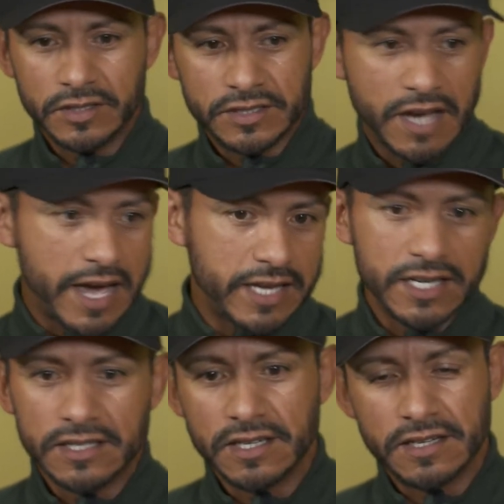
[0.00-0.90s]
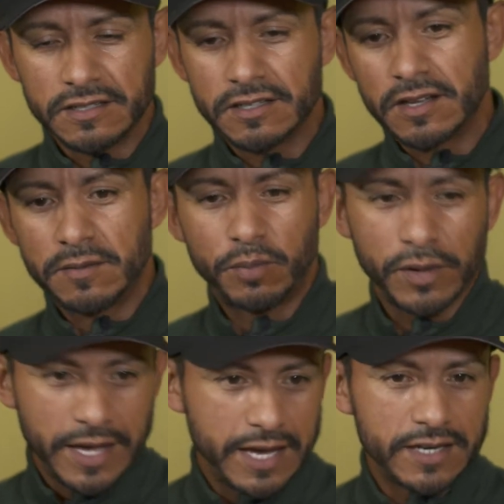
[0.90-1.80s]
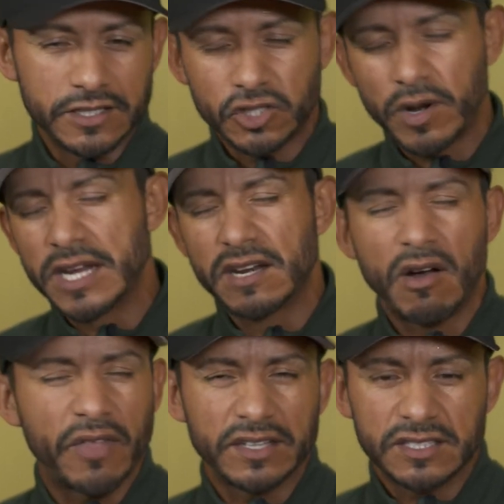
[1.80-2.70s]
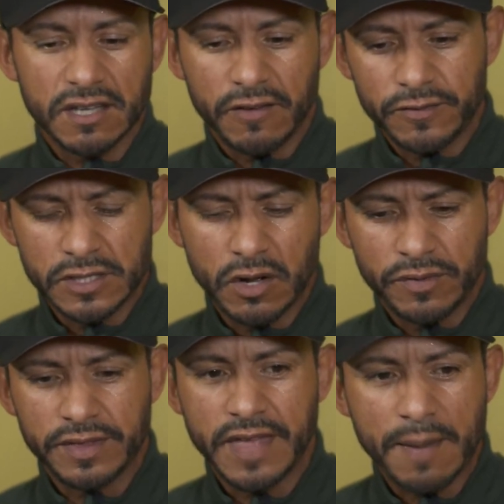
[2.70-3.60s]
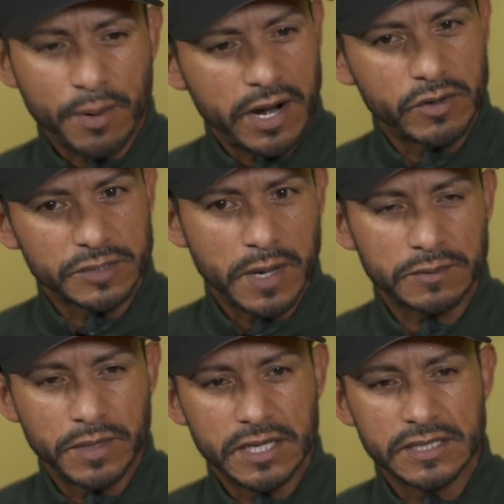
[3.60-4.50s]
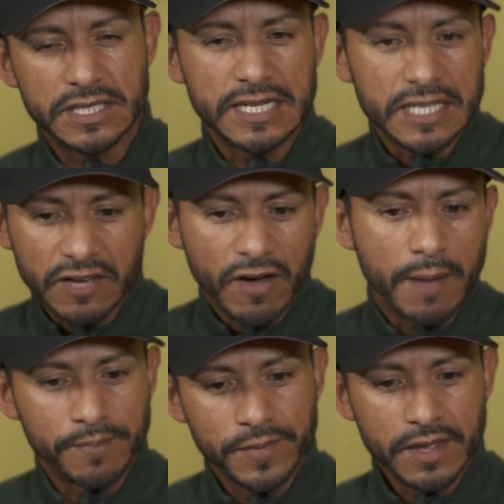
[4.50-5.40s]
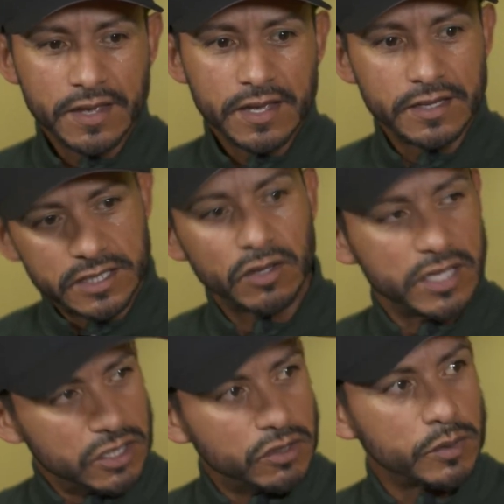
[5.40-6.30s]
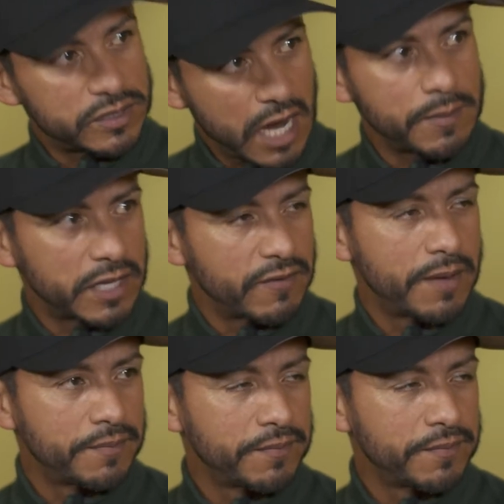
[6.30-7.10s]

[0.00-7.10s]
dieting and playing and training, all that stuff. That part I respect because he didn't give up until he knew it was time to give up.